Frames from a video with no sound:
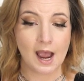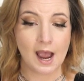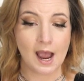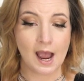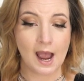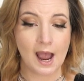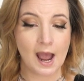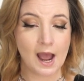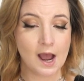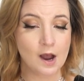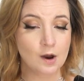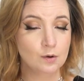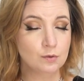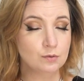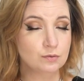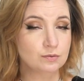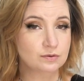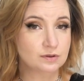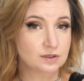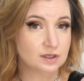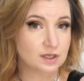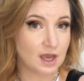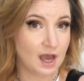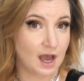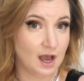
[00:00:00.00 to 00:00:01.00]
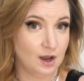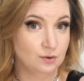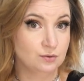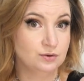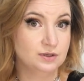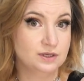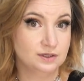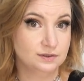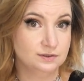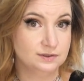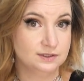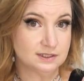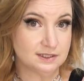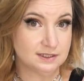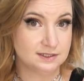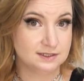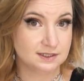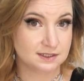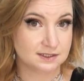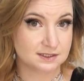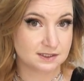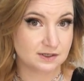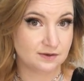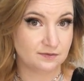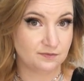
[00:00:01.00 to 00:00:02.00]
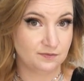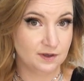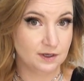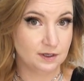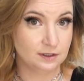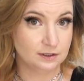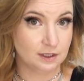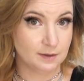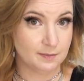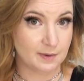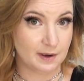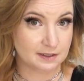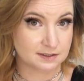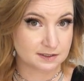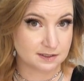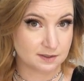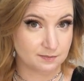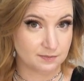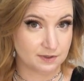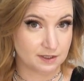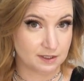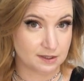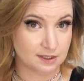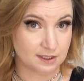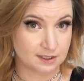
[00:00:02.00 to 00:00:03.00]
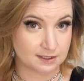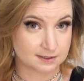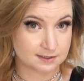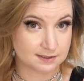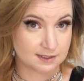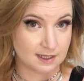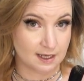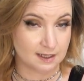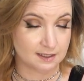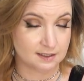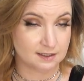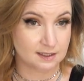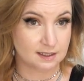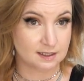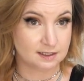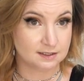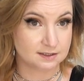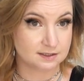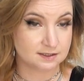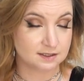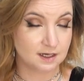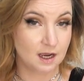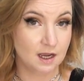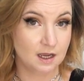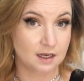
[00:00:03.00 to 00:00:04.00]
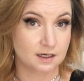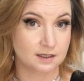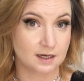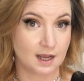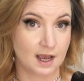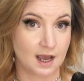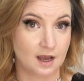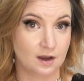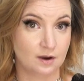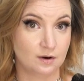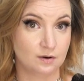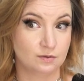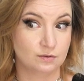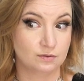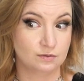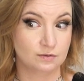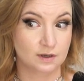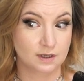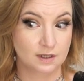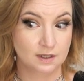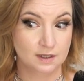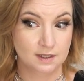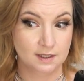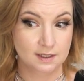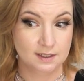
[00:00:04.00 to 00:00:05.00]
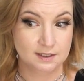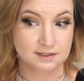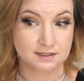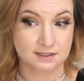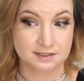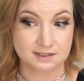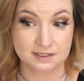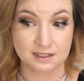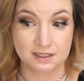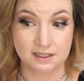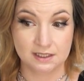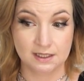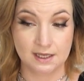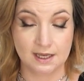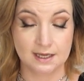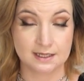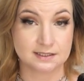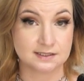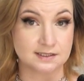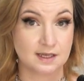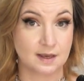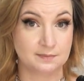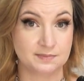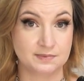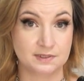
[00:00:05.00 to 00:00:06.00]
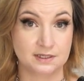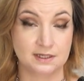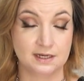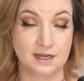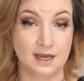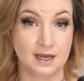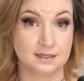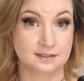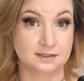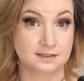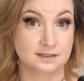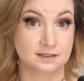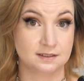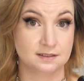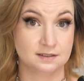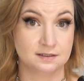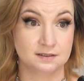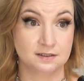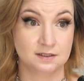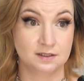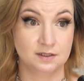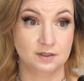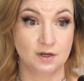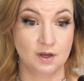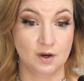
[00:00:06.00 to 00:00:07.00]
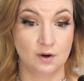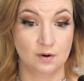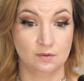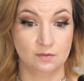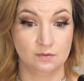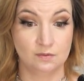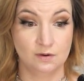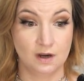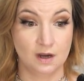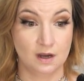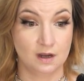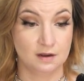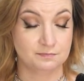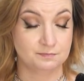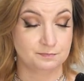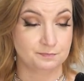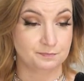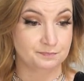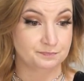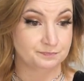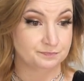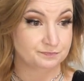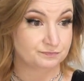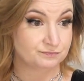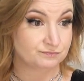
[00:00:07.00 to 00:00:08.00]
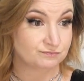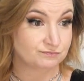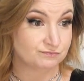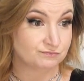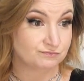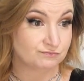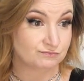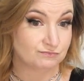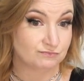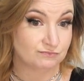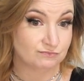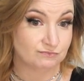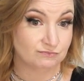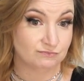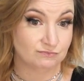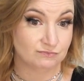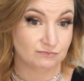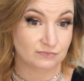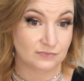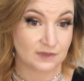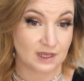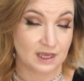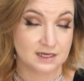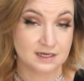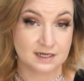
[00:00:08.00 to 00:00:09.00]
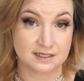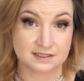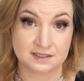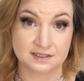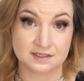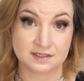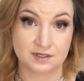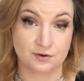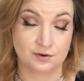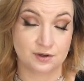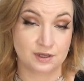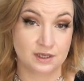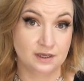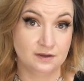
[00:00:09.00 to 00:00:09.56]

how how guilty does he feel about some of the things that he's done? How does he accept it as a you know um, a necessary